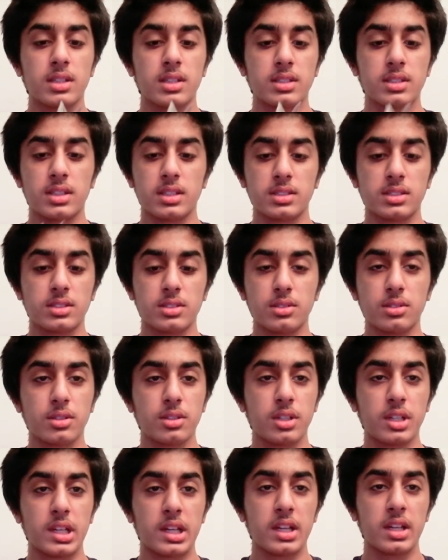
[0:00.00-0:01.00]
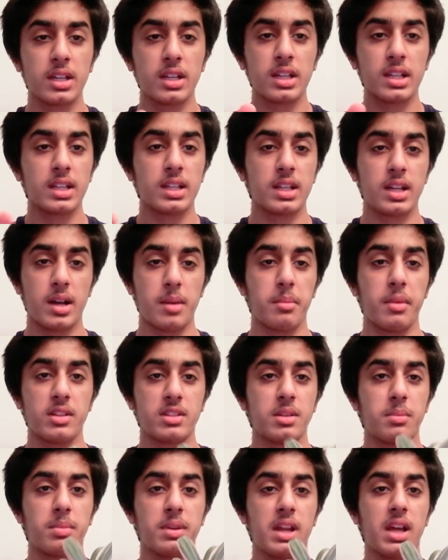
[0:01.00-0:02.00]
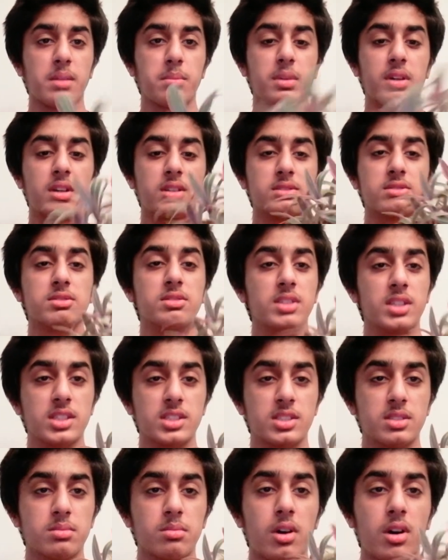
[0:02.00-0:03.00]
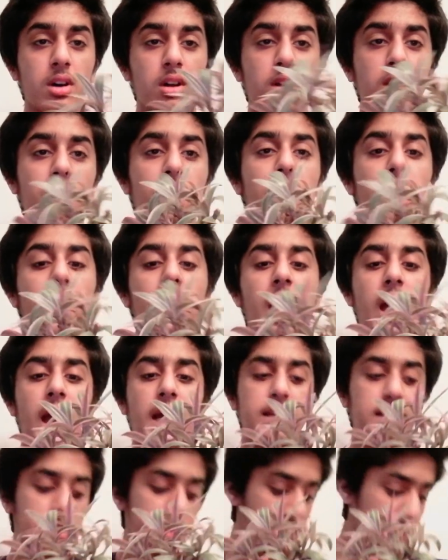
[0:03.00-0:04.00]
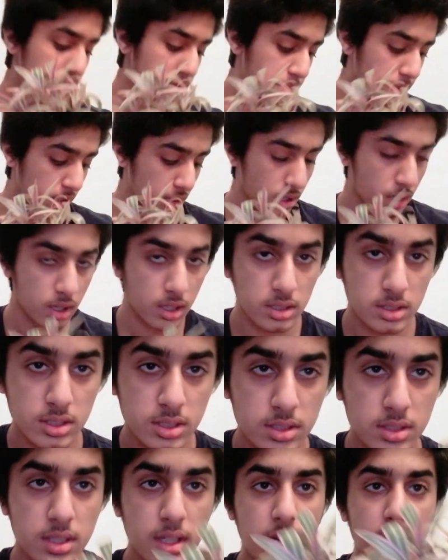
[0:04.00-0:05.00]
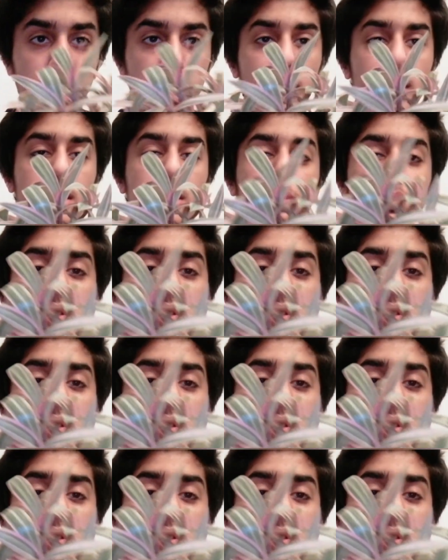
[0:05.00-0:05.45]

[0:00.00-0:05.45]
Doesn't look a mother plant because it's really small, and this is because let me